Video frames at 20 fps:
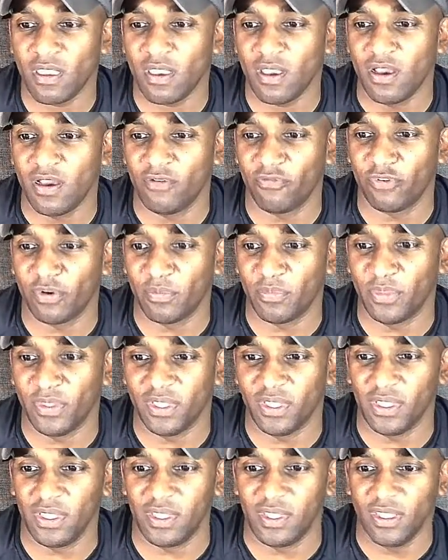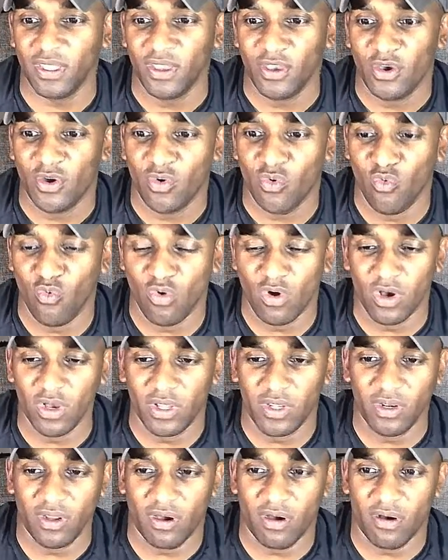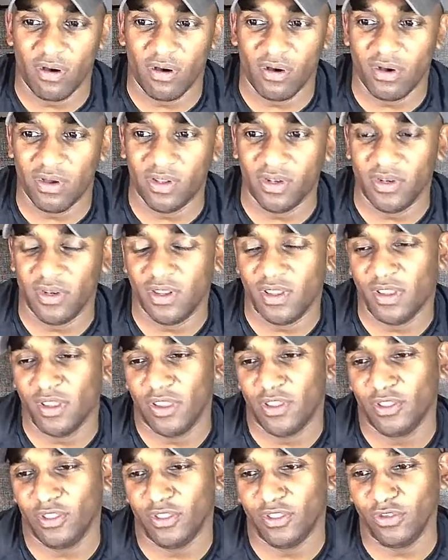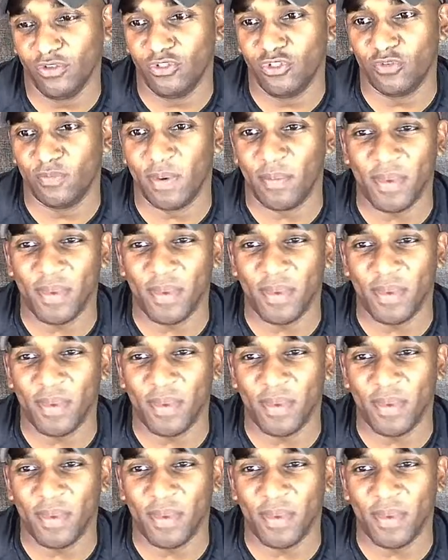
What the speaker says: the one on YouTube.